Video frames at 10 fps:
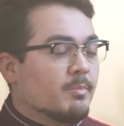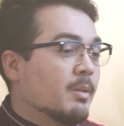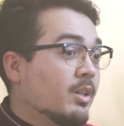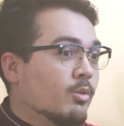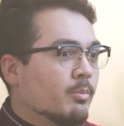
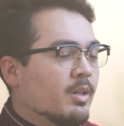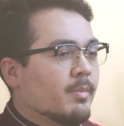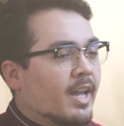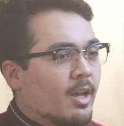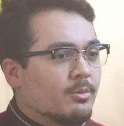Maybe it'll be
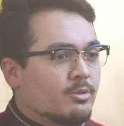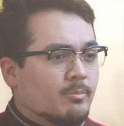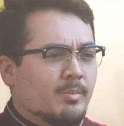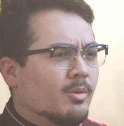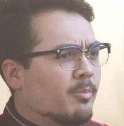my house,
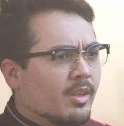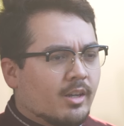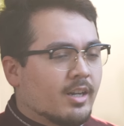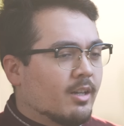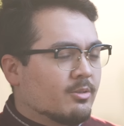or maybe it'll be
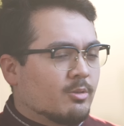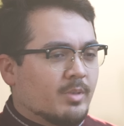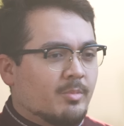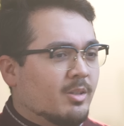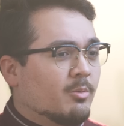their house, or
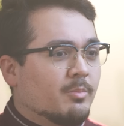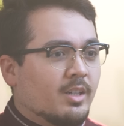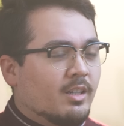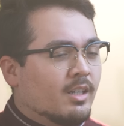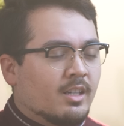maybe it'll
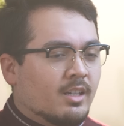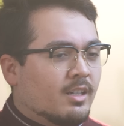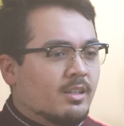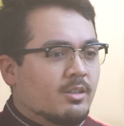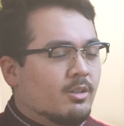be,
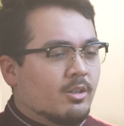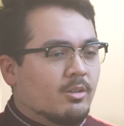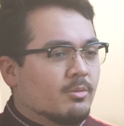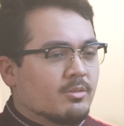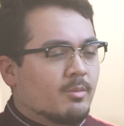you
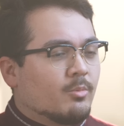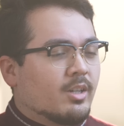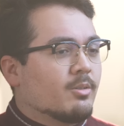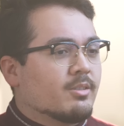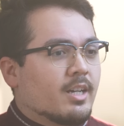know,
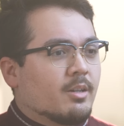someone else's